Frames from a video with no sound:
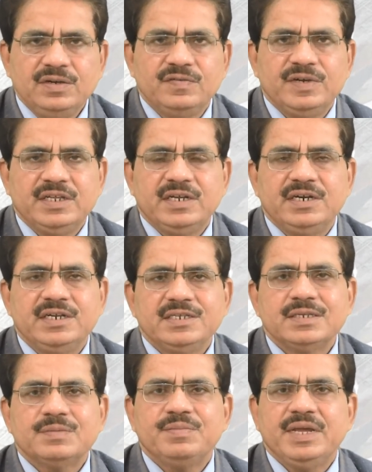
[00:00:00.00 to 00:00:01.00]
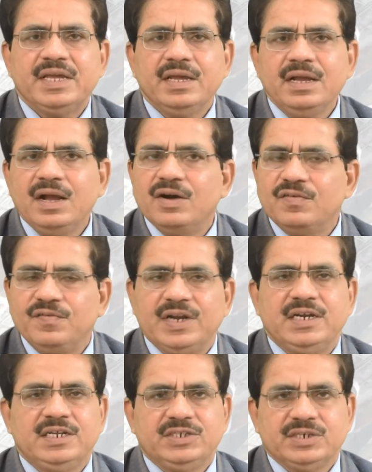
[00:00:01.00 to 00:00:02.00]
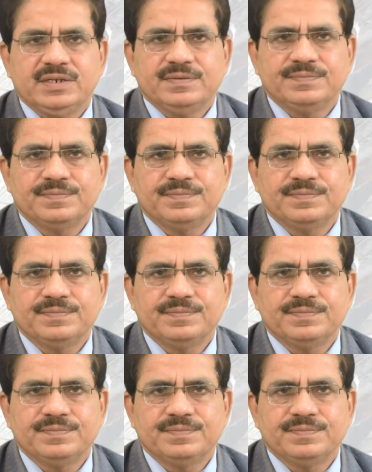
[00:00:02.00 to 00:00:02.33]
whether it is making furniture.